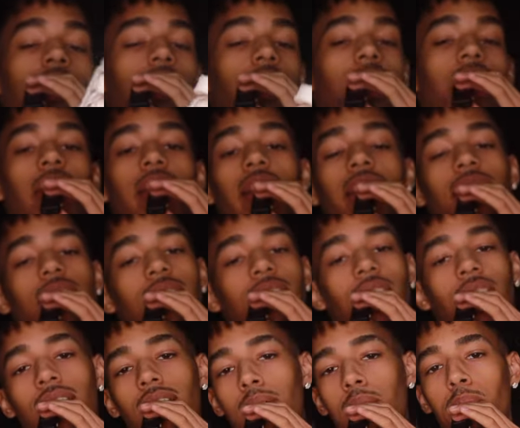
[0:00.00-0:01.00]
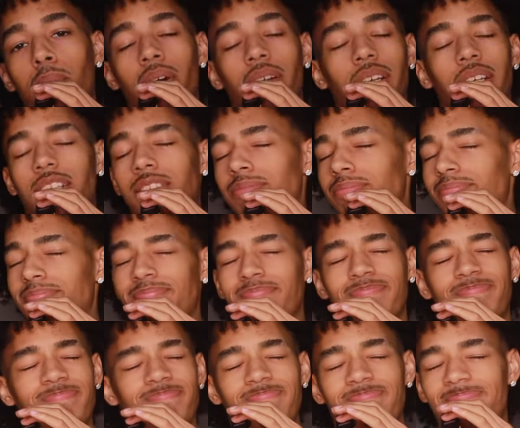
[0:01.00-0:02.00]
Yeah, that's not it, buddy.
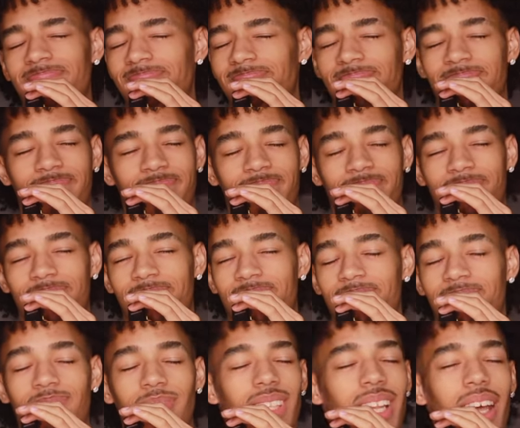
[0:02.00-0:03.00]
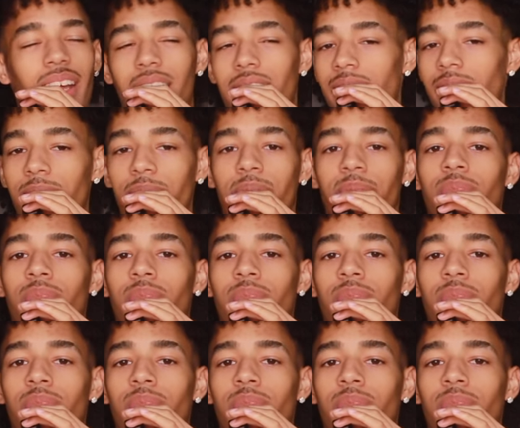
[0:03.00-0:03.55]
Mm-mm, not it.